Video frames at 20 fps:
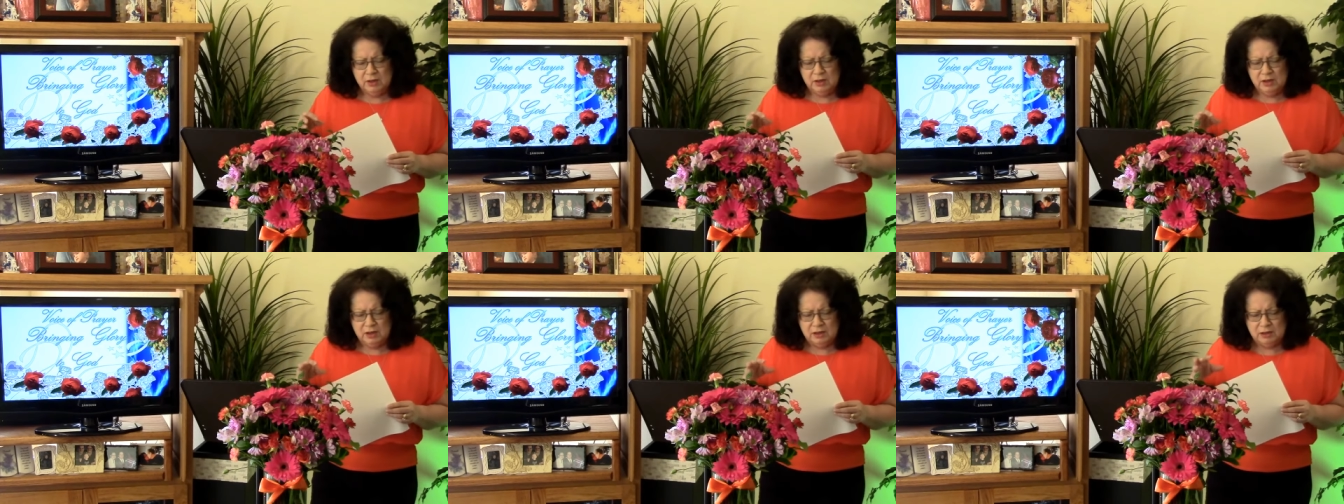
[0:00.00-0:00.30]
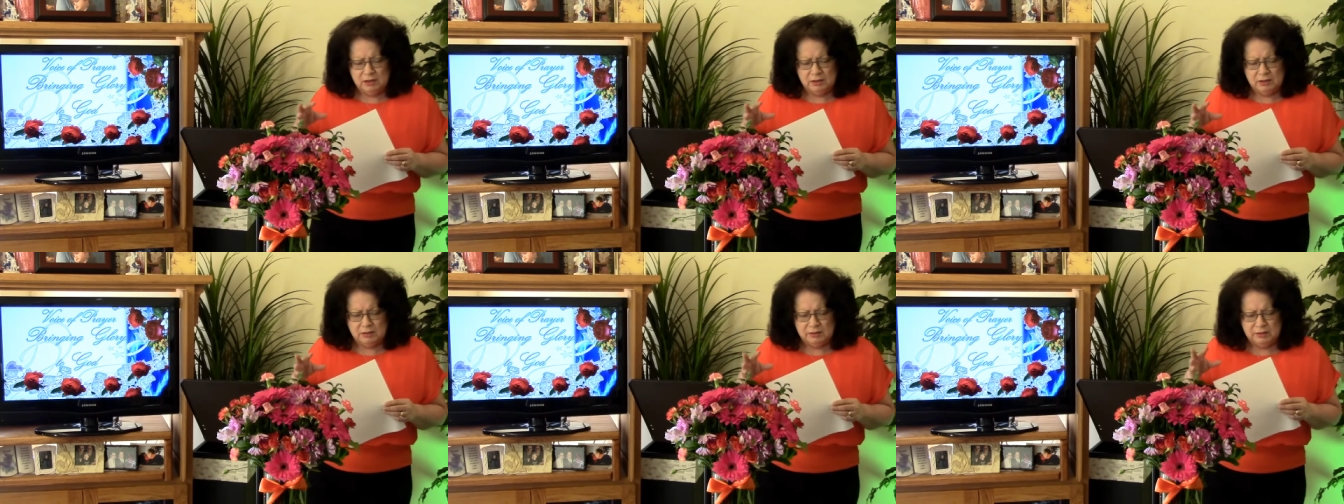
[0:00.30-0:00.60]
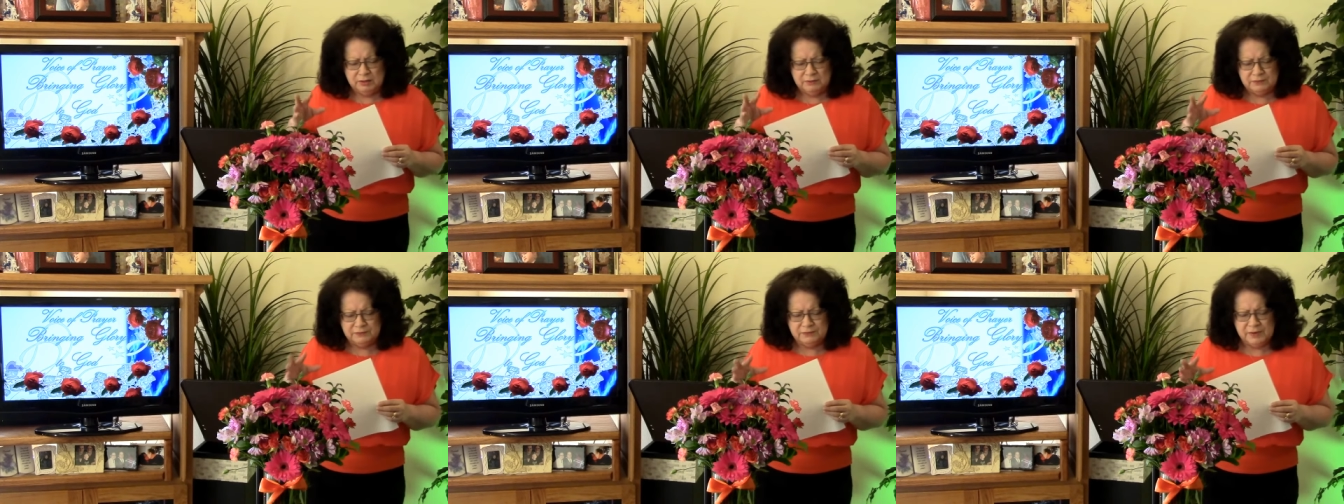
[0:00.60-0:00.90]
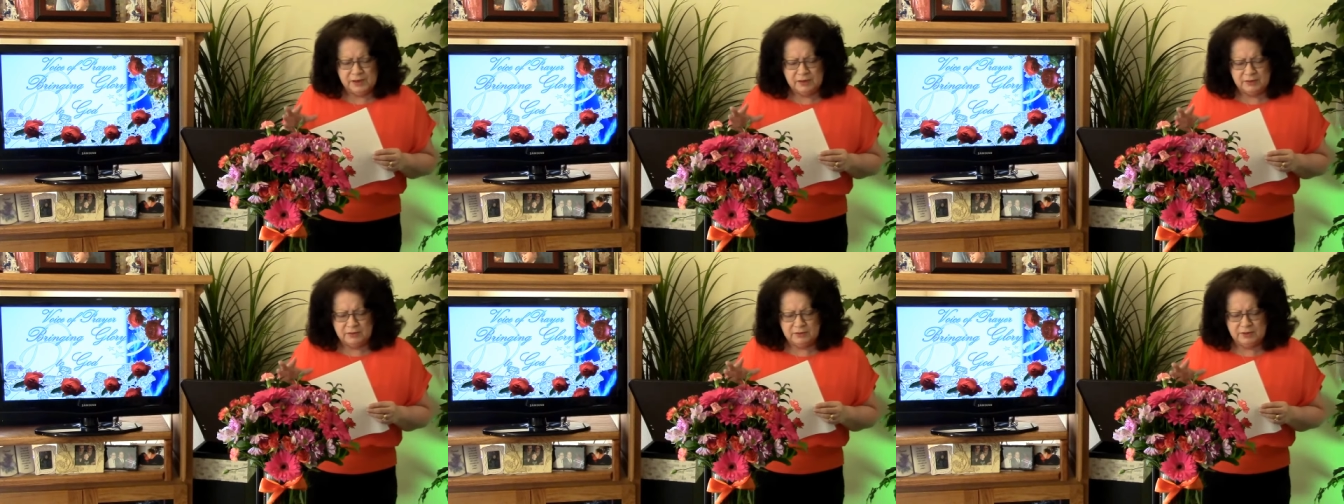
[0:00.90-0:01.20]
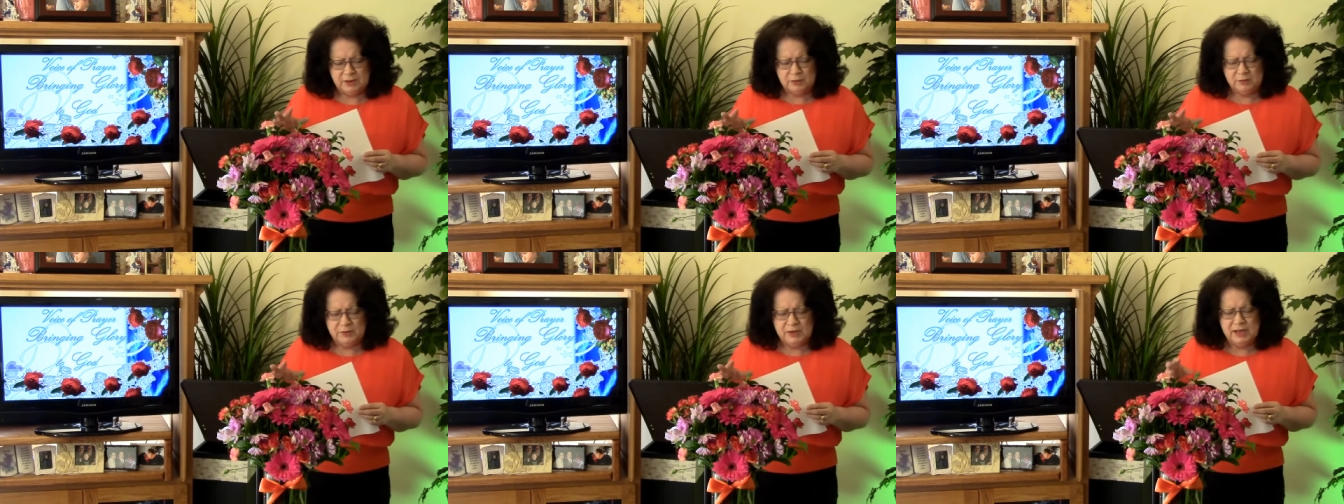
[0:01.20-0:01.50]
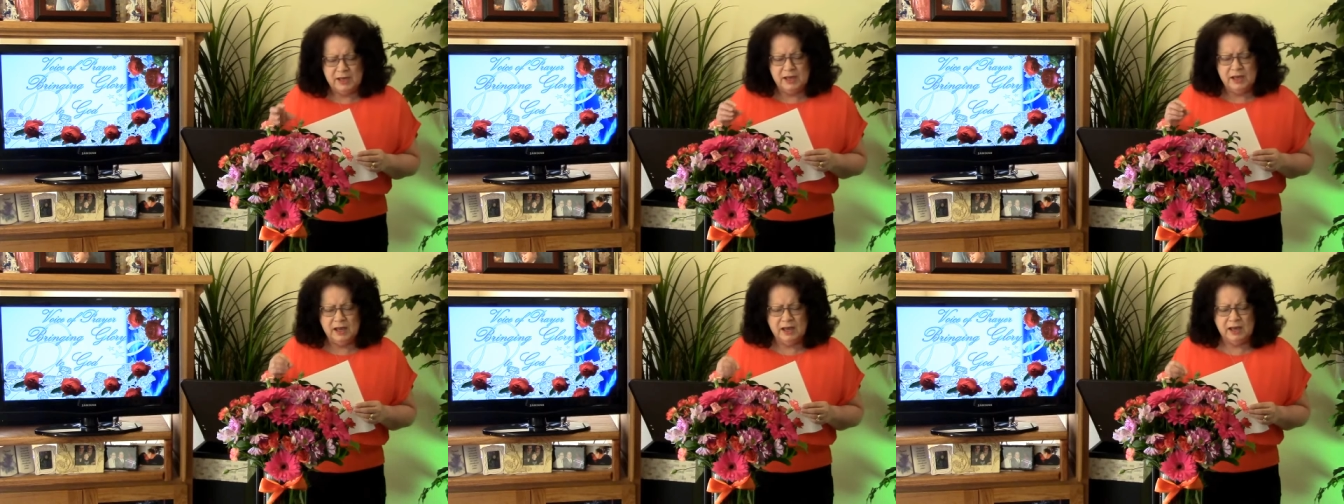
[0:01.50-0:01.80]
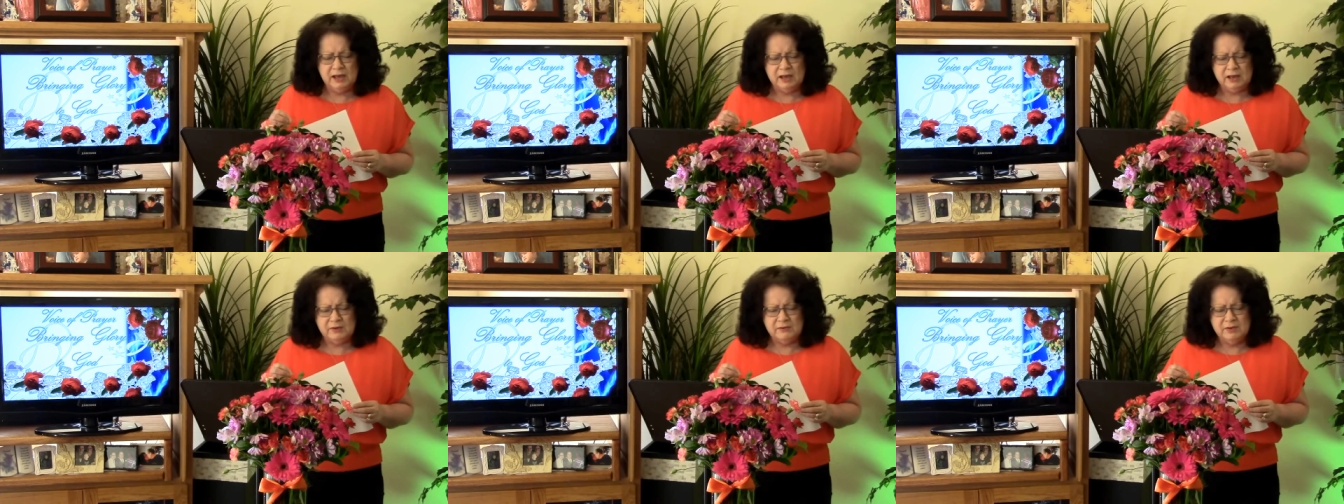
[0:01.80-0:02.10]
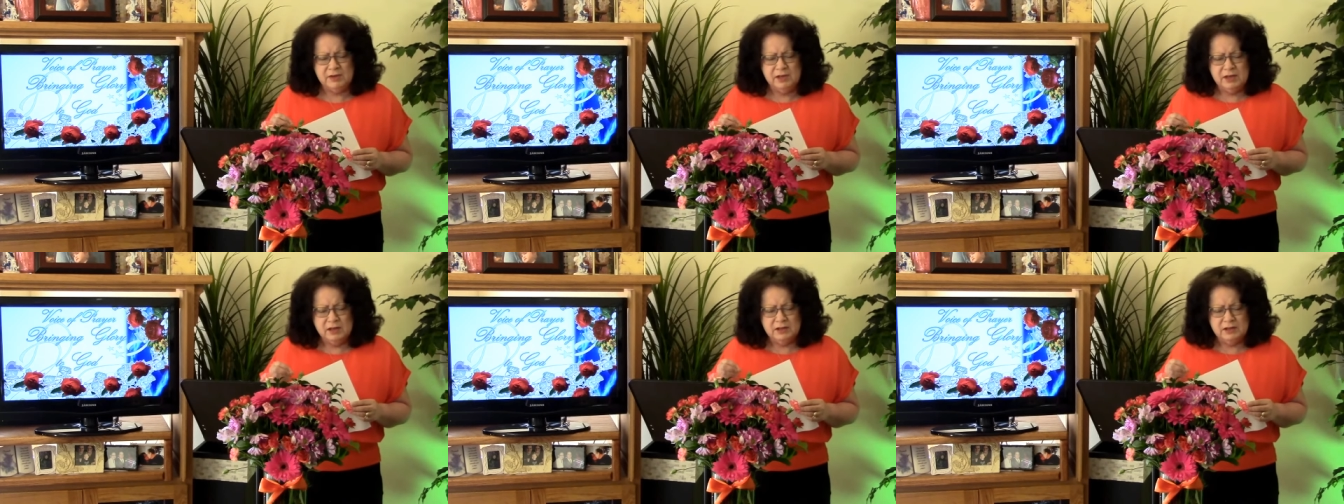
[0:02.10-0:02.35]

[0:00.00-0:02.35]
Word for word: uh, and Father, that we have